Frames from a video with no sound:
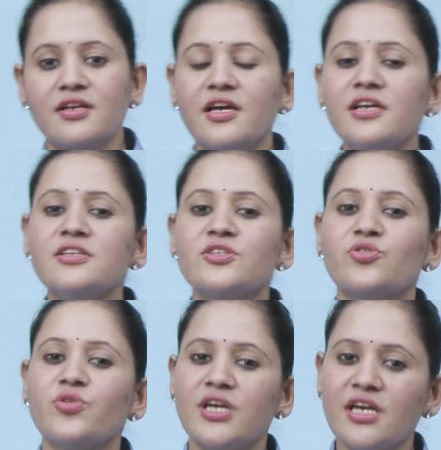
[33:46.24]
Clear?
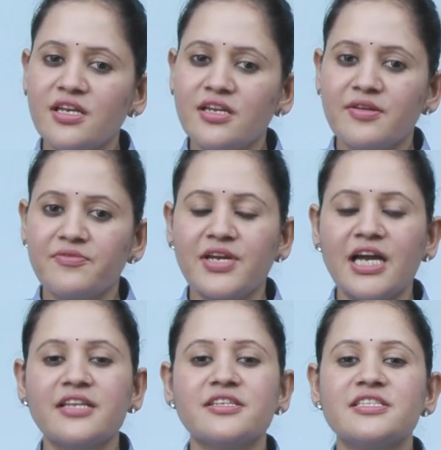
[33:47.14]
So here we
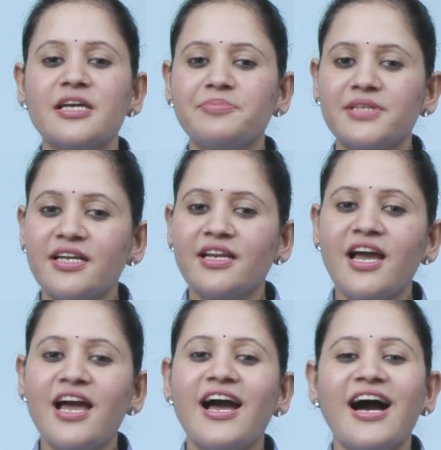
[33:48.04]
end the chapter.
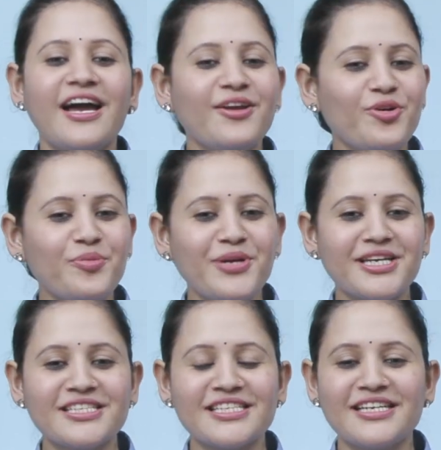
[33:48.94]
I hope you
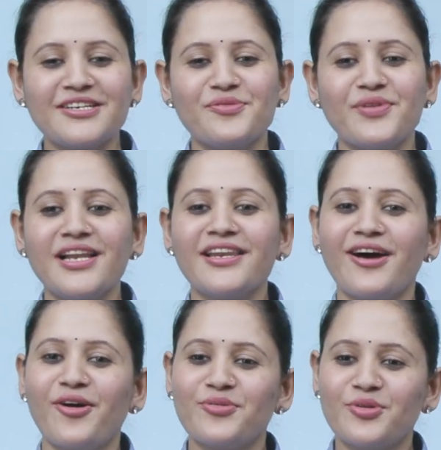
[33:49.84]
understand it well.
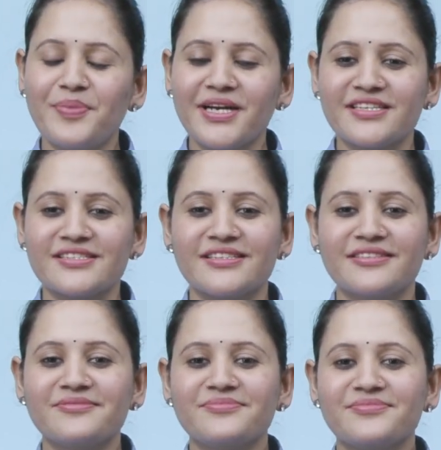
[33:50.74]
Now you have to practice
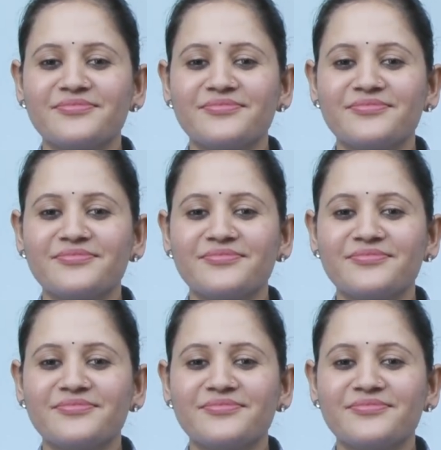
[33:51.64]
it.